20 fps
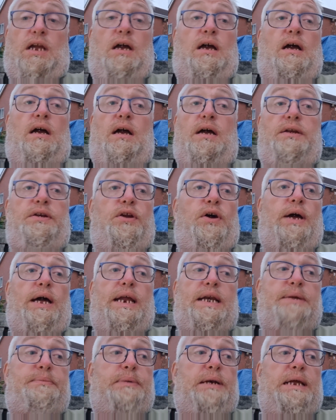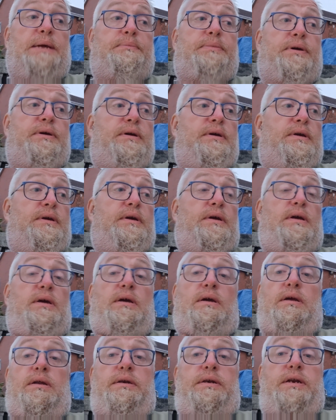Not had a blip,
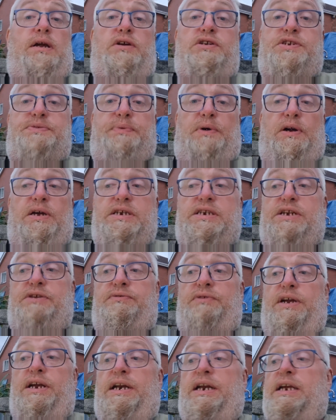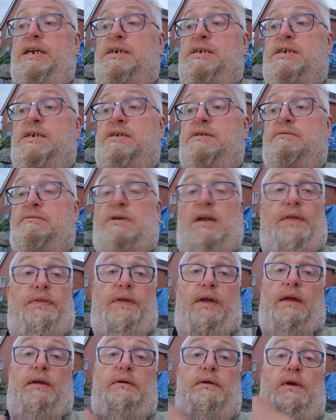no spikes in readings,
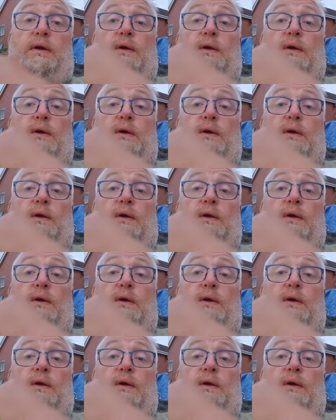nothing.